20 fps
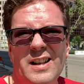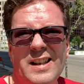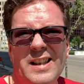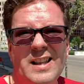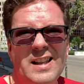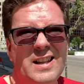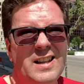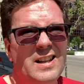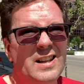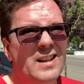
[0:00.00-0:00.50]

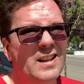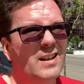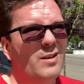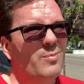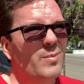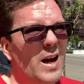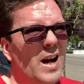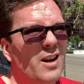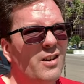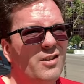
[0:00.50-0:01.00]
the
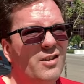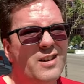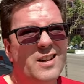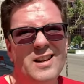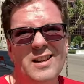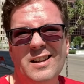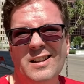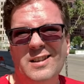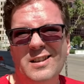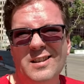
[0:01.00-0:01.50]

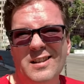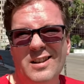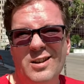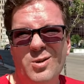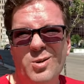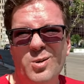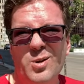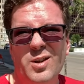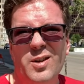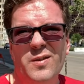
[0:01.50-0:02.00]
battery is
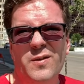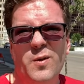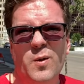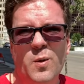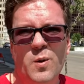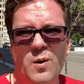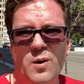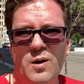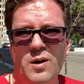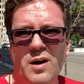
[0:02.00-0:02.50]
used
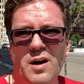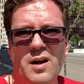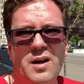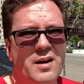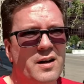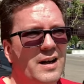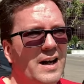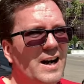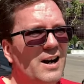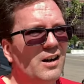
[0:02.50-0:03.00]
for
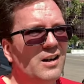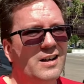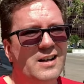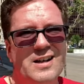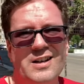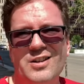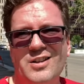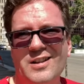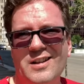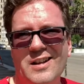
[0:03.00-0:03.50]
air
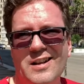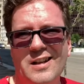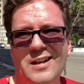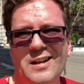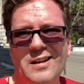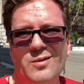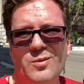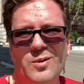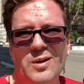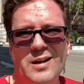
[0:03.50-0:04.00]
conditioning
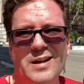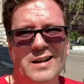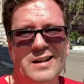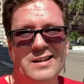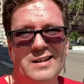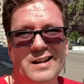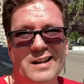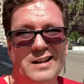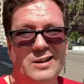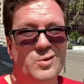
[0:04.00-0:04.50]
when
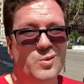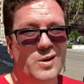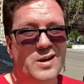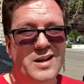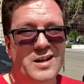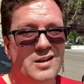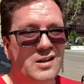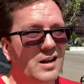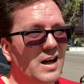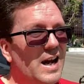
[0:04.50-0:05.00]
it's like
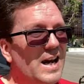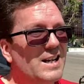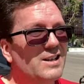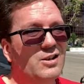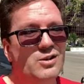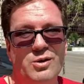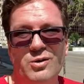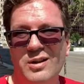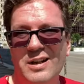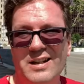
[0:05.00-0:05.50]
28
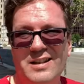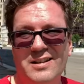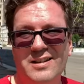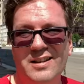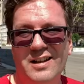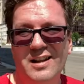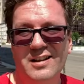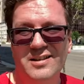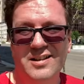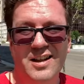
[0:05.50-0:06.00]

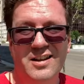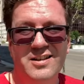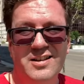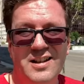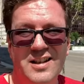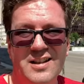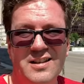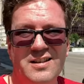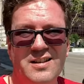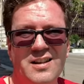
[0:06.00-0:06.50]
degrees
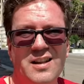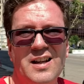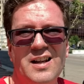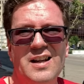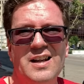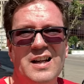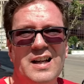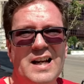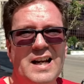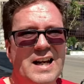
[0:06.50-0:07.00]
Celsius.
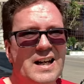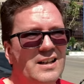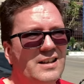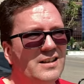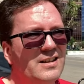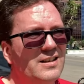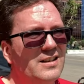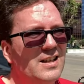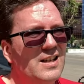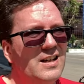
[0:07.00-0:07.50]
And
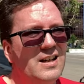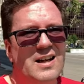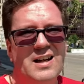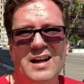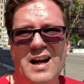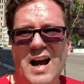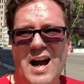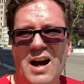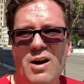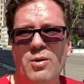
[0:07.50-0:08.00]
just see
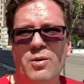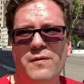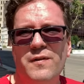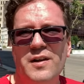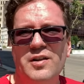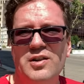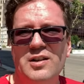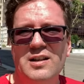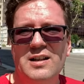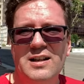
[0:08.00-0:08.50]
how
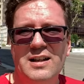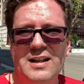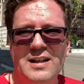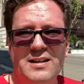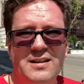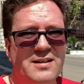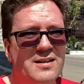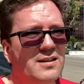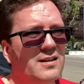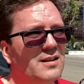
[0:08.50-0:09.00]
efficient it
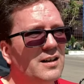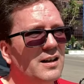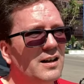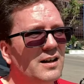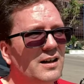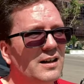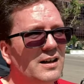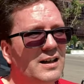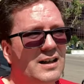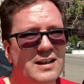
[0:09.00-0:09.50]
is.
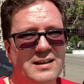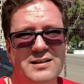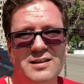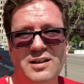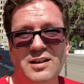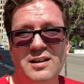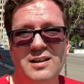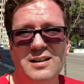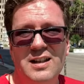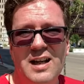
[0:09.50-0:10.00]
It's
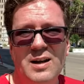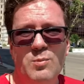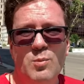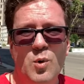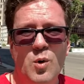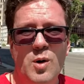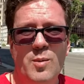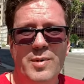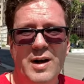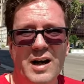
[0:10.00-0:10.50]
going to take
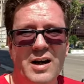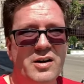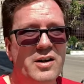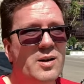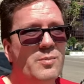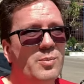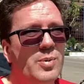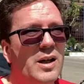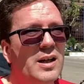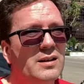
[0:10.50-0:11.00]
more
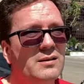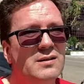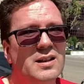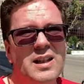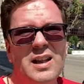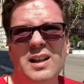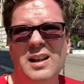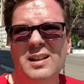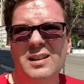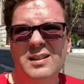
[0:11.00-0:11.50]
battery, but
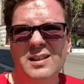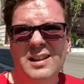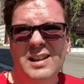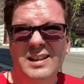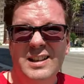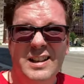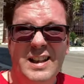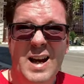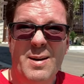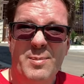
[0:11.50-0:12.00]

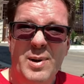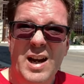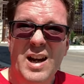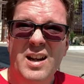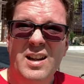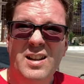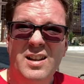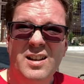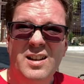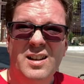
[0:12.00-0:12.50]
is it that
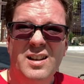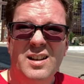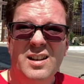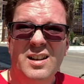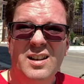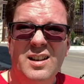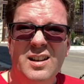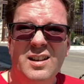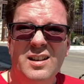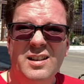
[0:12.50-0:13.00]
bad?
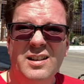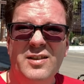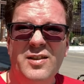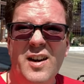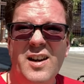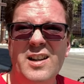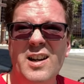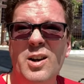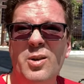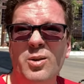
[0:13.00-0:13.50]
Let's
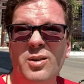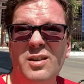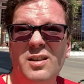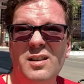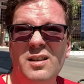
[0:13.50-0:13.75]
find out.